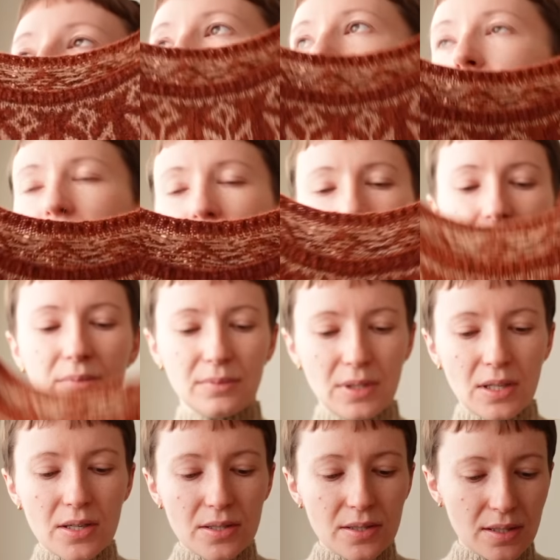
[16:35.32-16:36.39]
to,
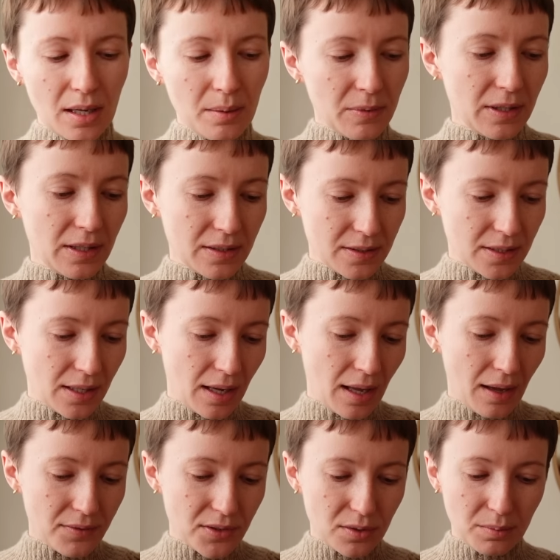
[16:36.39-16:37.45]
there are some things that I
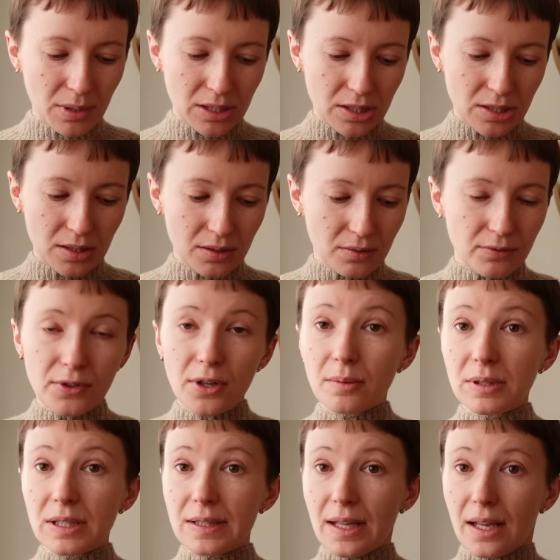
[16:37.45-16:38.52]
have to mention
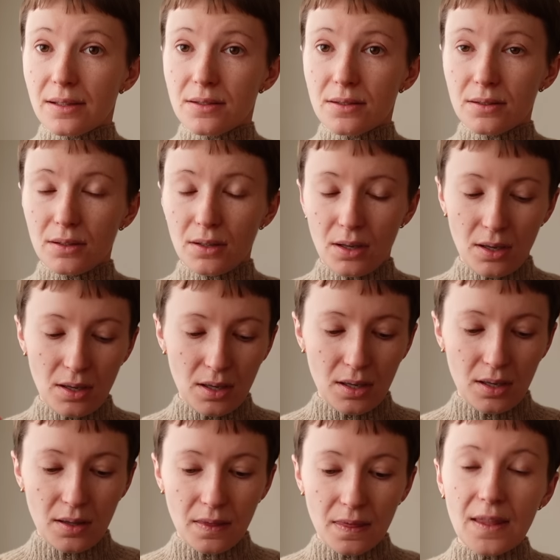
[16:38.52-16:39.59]
from the test.
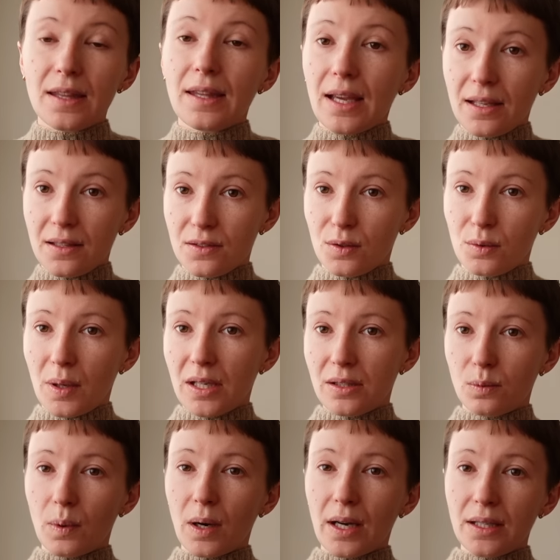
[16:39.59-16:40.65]
The neck is
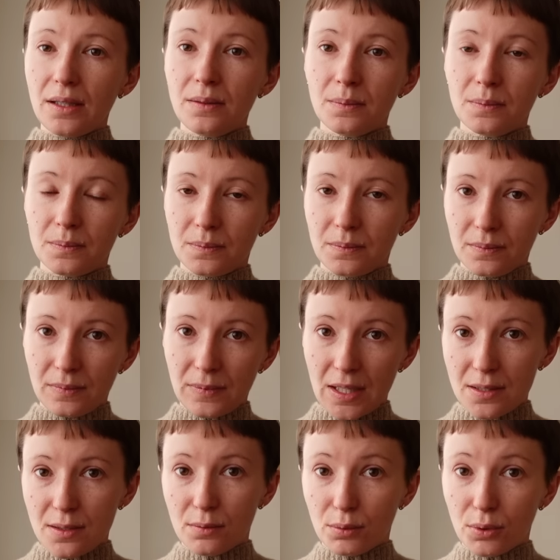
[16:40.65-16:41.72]
quite wide.
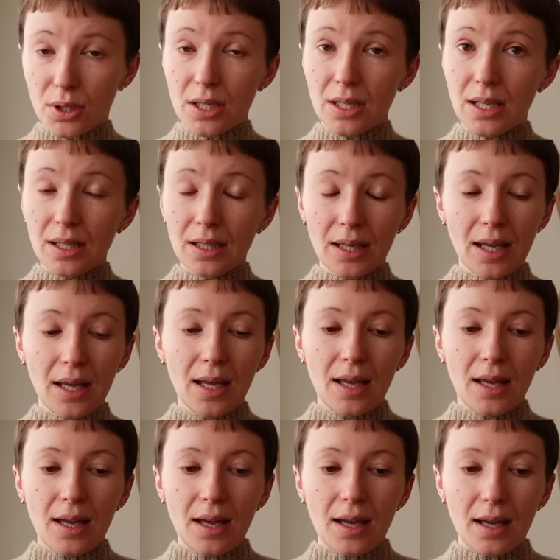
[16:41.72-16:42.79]
That's a warning.
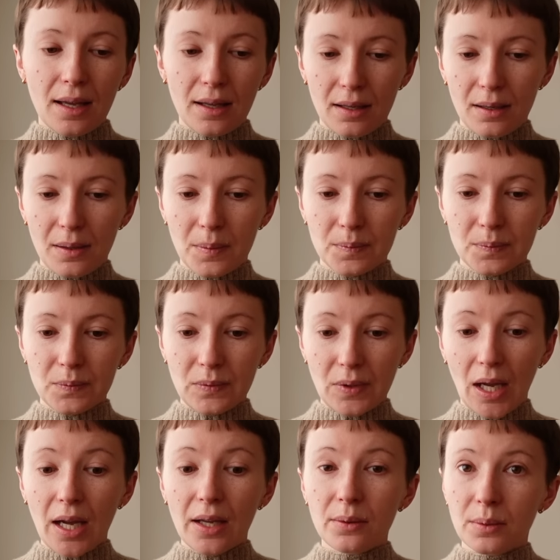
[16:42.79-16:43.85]

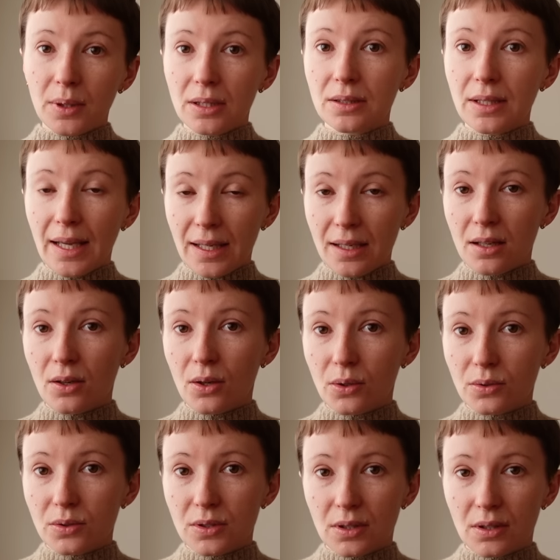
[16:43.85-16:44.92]
I will add a
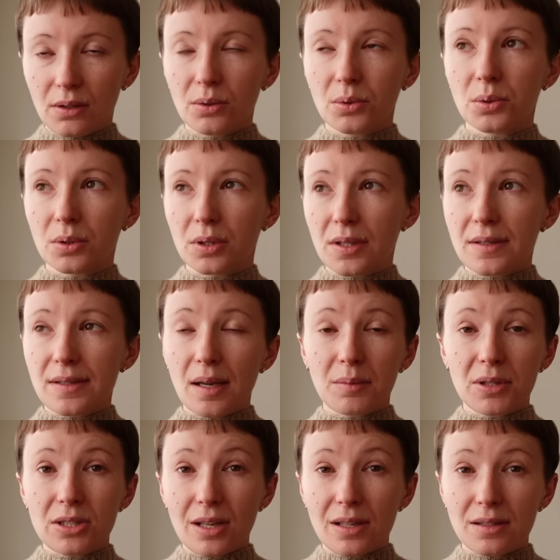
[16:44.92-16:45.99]
note or
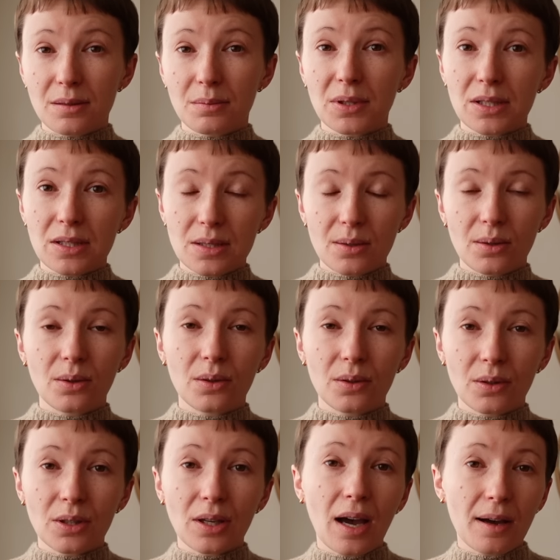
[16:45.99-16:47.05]
some adjustments
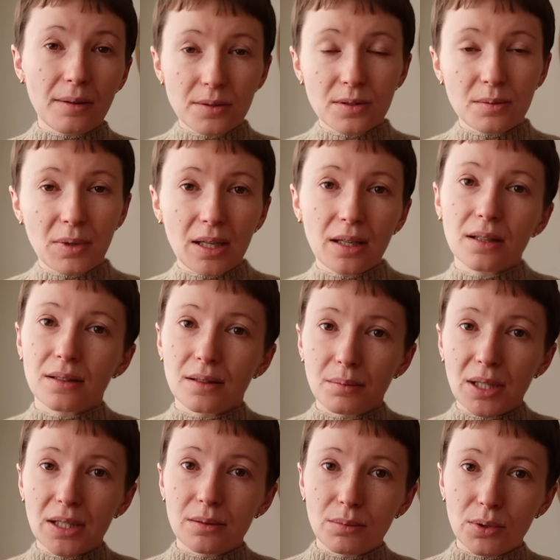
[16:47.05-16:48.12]
on how to make it a
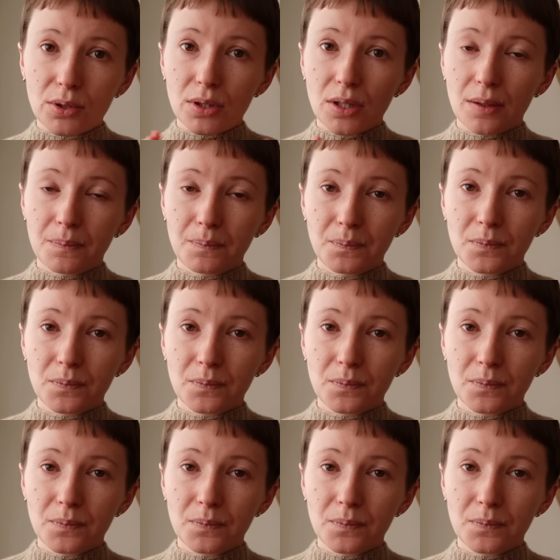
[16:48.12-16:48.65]
bit more